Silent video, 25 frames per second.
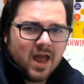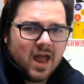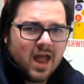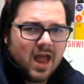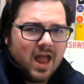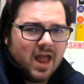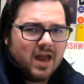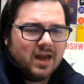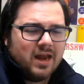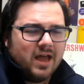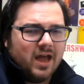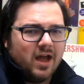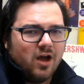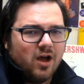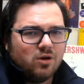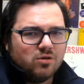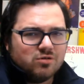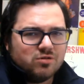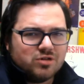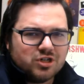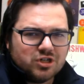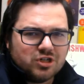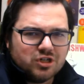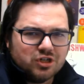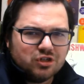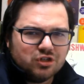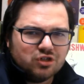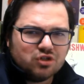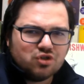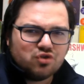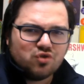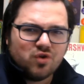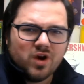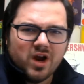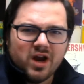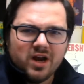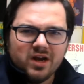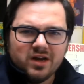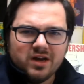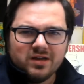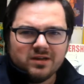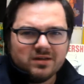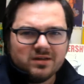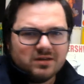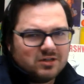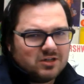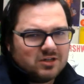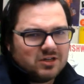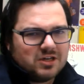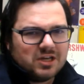and how she
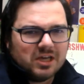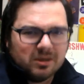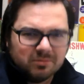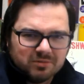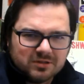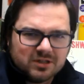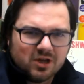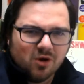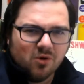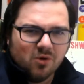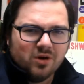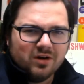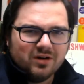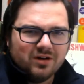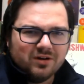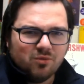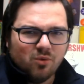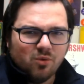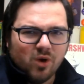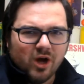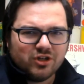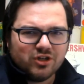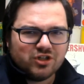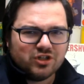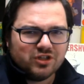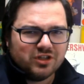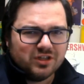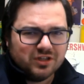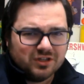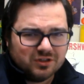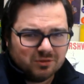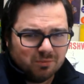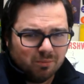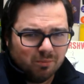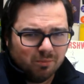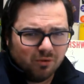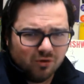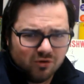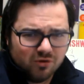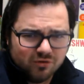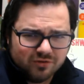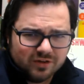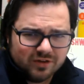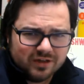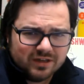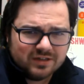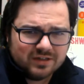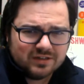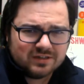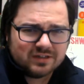keeps going to watch these
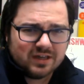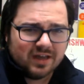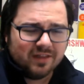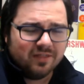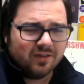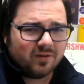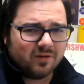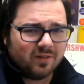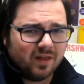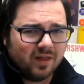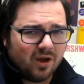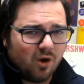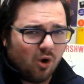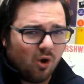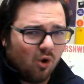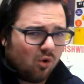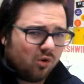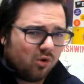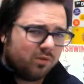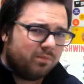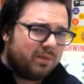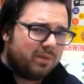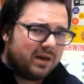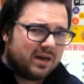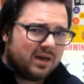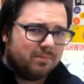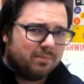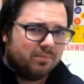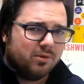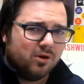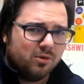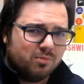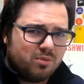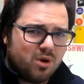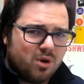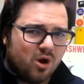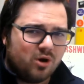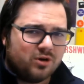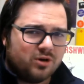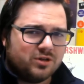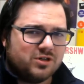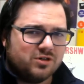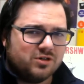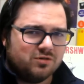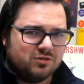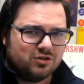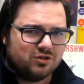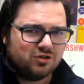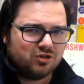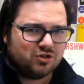movies, and they're like old Betty Boop
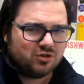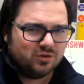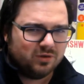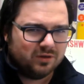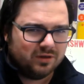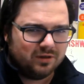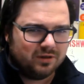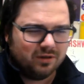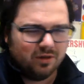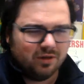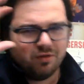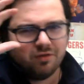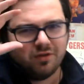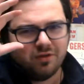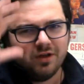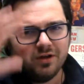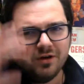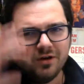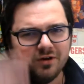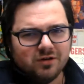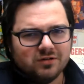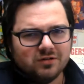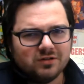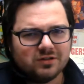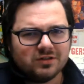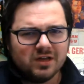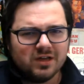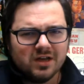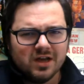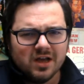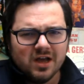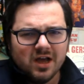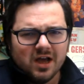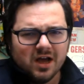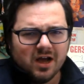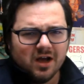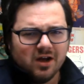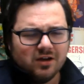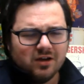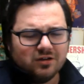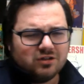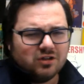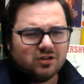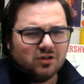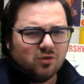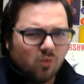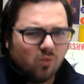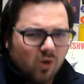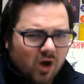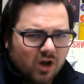cartoons they're showing in the theaters. So
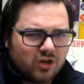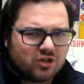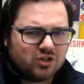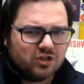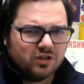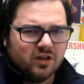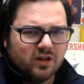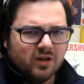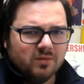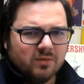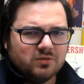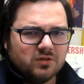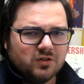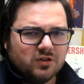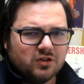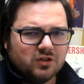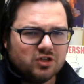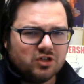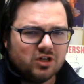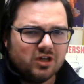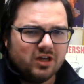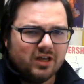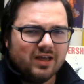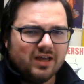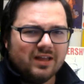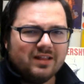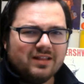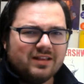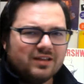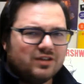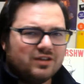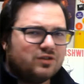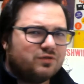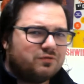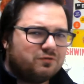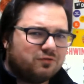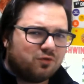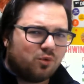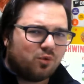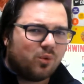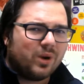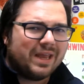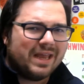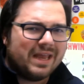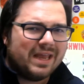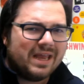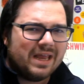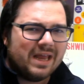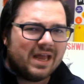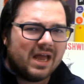they're watching them so that she can get these
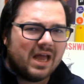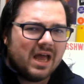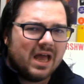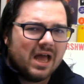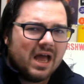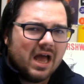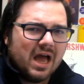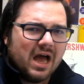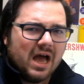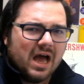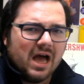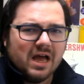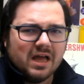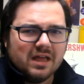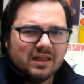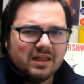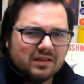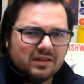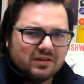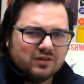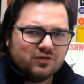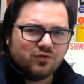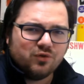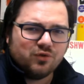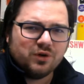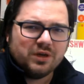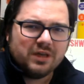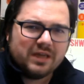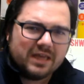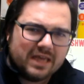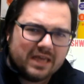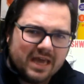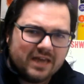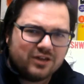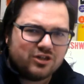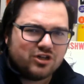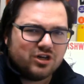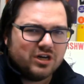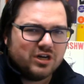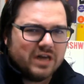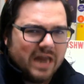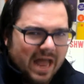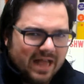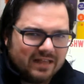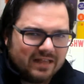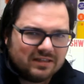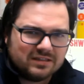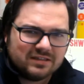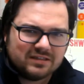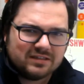free
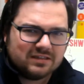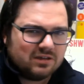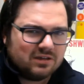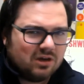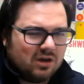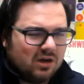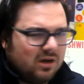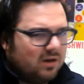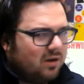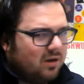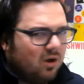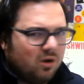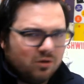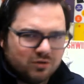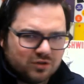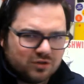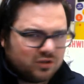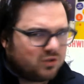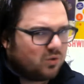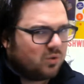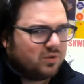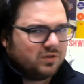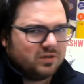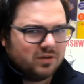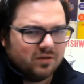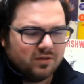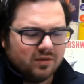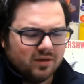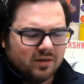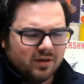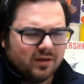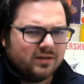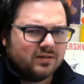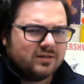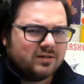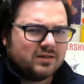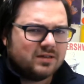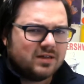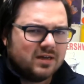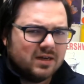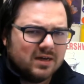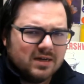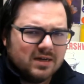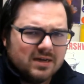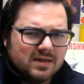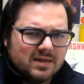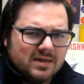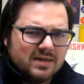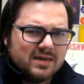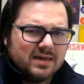kitchenettes, all sorts of things.
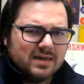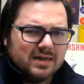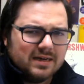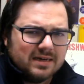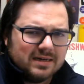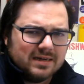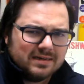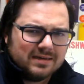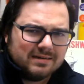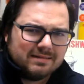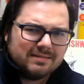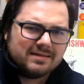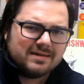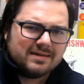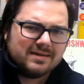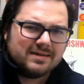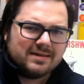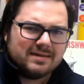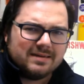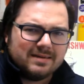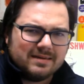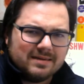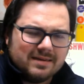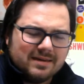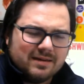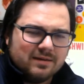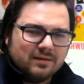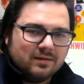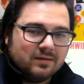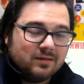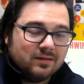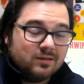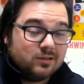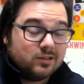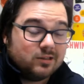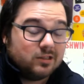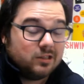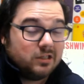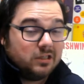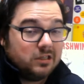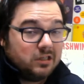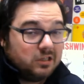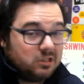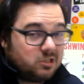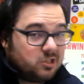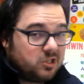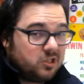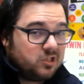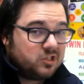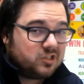And
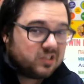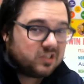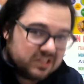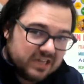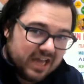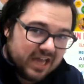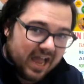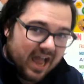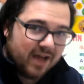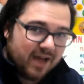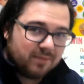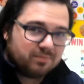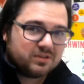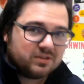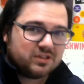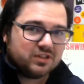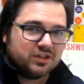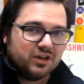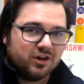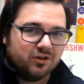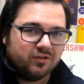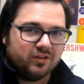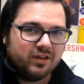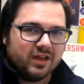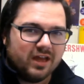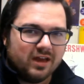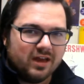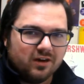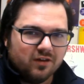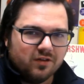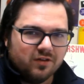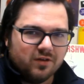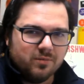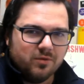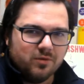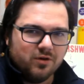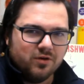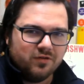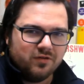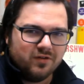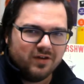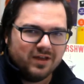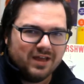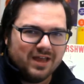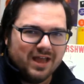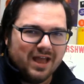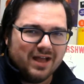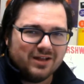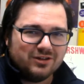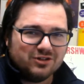she snaps near the end of the
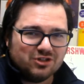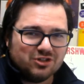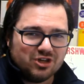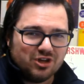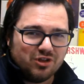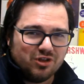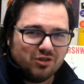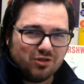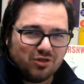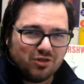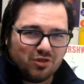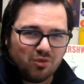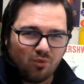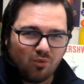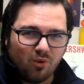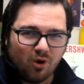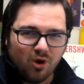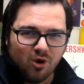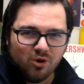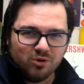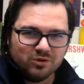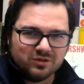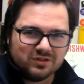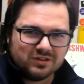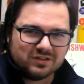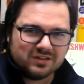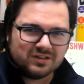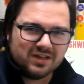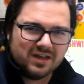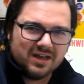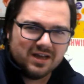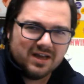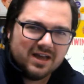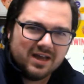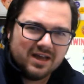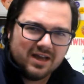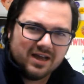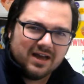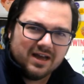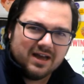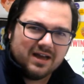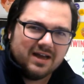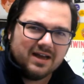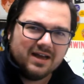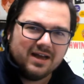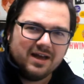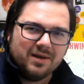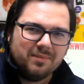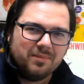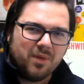movie and she throws
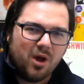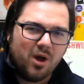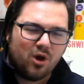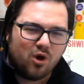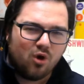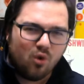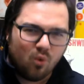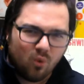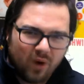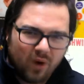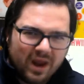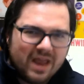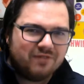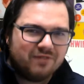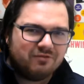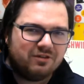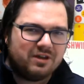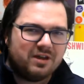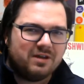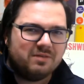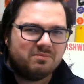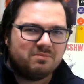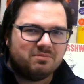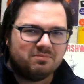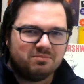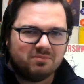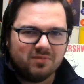a gravy